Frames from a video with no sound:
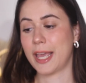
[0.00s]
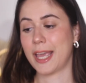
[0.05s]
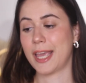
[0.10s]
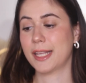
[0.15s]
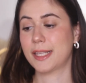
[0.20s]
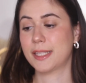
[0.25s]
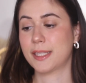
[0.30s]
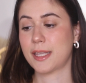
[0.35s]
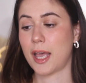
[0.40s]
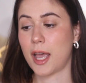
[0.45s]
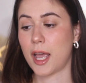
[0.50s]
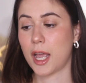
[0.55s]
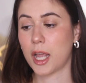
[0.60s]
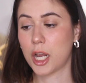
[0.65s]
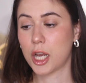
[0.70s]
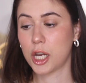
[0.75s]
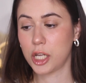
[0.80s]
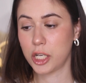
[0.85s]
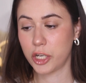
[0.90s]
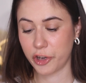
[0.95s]
It's a
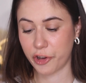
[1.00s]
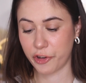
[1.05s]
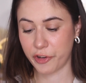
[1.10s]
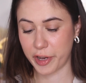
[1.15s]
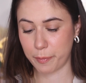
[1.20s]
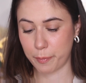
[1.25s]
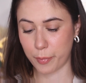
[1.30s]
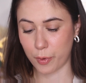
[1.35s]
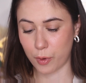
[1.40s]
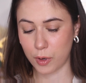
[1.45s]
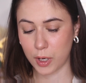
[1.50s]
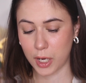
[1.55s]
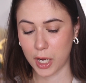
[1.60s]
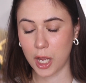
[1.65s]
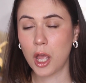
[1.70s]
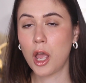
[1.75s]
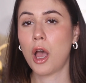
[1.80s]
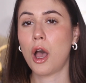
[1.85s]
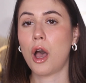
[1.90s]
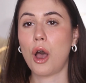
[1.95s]
culinary
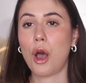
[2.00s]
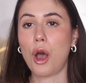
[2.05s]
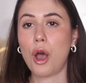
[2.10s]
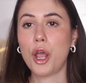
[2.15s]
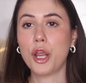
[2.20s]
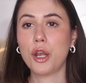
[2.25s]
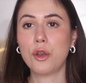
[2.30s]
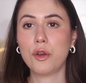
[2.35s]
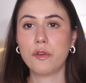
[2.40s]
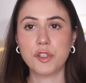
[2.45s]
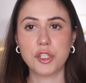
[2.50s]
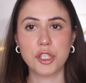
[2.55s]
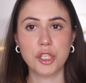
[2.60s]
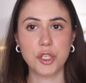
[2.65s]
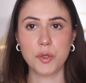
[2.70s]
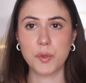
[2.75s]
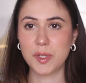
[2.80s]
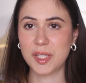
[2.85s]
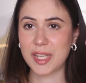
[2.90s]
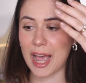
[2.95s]
book. I love to
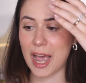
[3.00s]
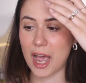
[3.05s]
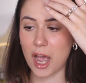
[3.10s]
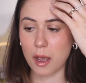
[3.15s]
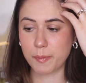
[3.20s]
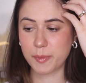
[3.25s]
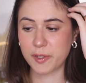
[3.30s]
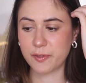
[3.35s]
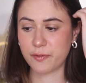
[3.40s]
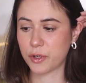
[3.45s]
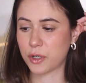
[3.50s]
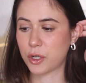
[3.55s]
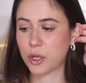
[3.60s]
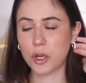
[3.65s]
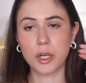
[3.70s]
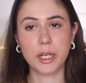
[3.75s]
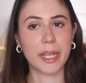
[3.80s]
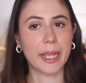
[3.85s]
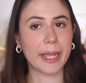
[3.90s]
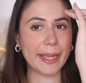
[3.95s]
use apps for
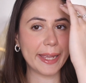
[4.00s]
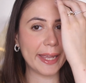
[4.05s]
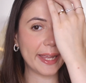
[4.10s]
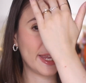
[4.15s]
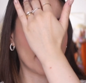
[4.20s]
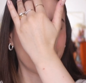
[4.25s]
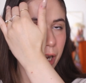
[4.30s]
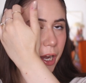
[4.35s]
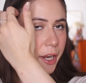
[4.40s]
cooking.